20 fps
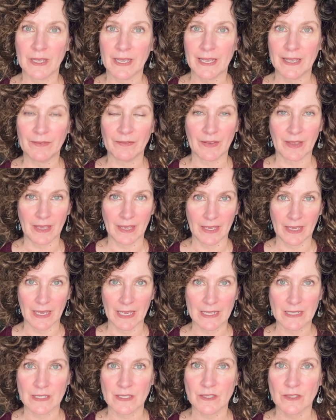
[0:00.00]
giving
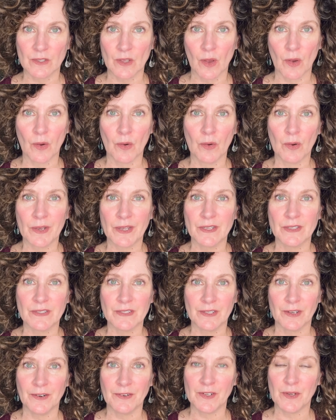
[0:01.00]
and so
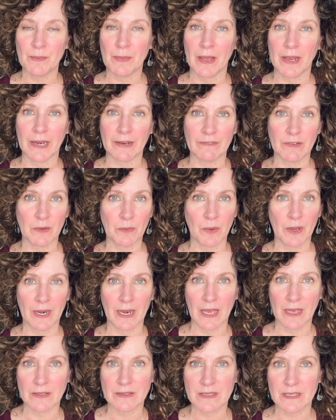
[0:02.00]
concerned about everyone
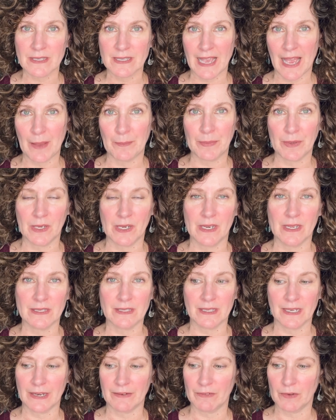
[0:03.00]
else's
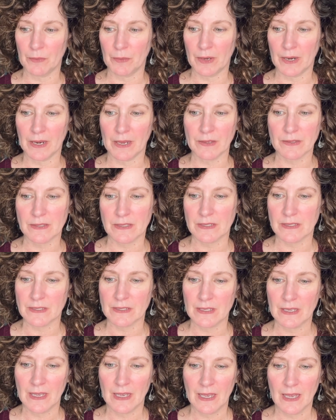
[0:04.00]
happiness and everyone
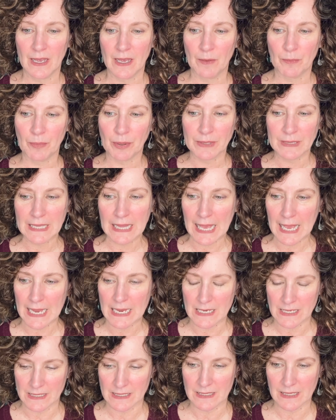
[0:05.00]
else's
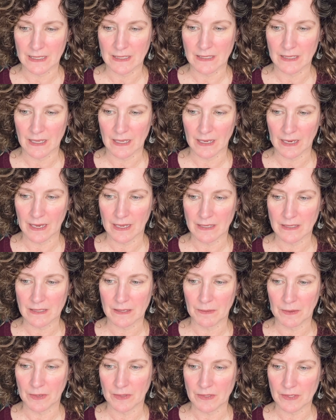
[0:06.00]
place.
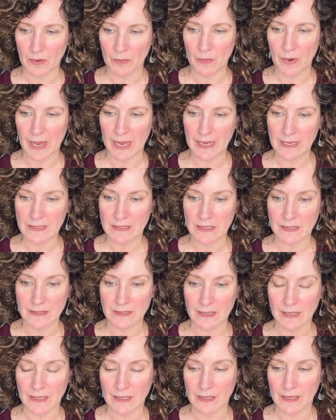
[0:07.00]
In some ways, it
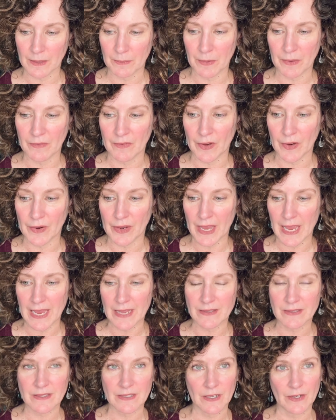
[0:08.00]
can be very
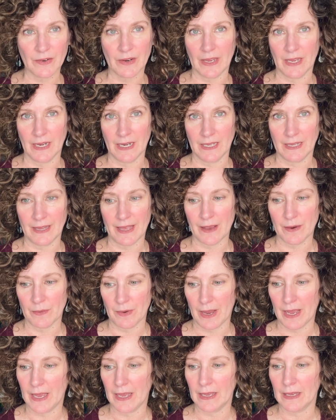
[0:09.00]
Cancerian in that
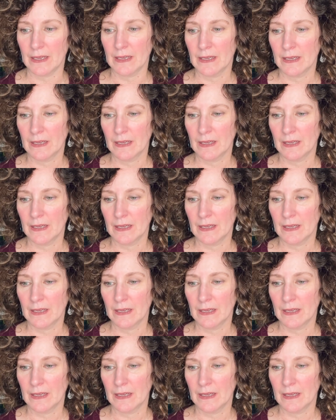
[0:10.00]
way.